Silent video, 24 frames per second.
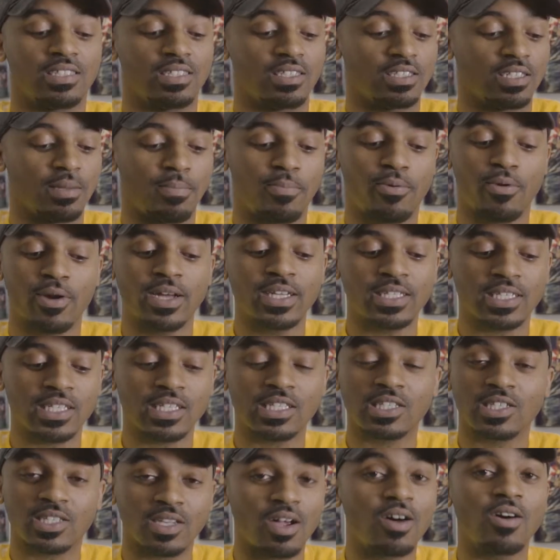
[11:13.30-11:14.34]

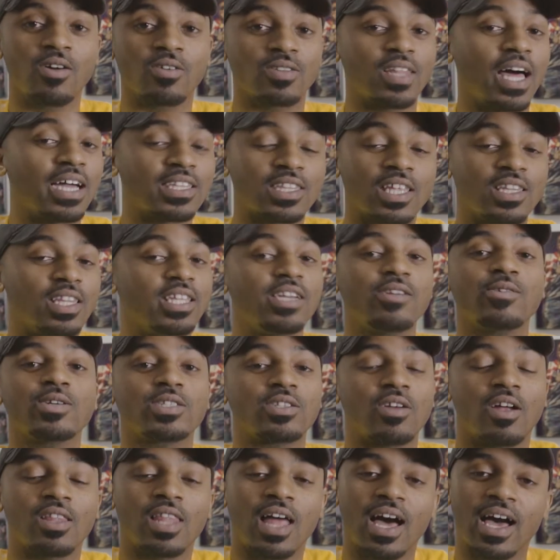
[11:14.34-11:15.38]
Depressing song. Like the lyrics
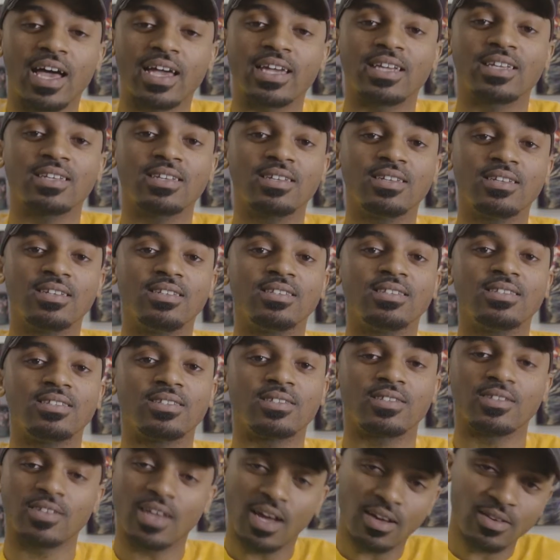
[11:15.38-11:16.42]
are like,
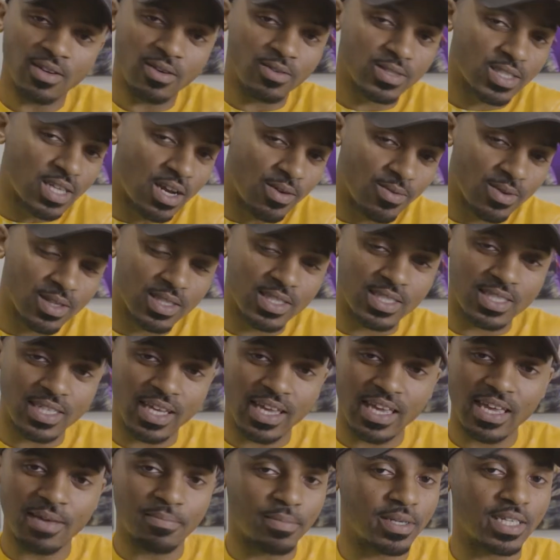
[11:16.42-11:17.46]
do y'all know what y'all really
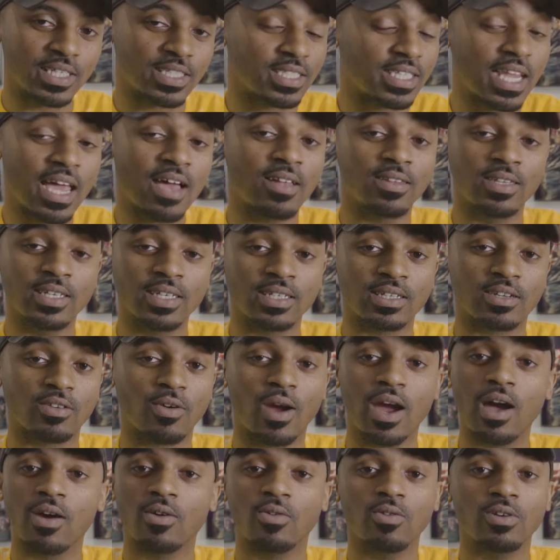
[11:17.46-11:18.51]
saying? But it sound lit.
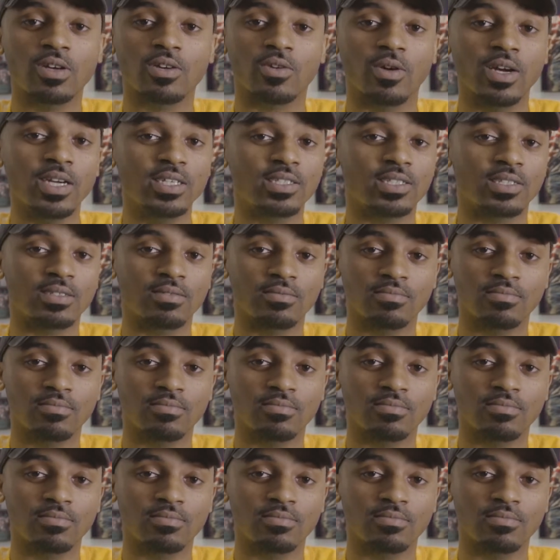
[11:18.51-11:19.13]
Crowd going crazy.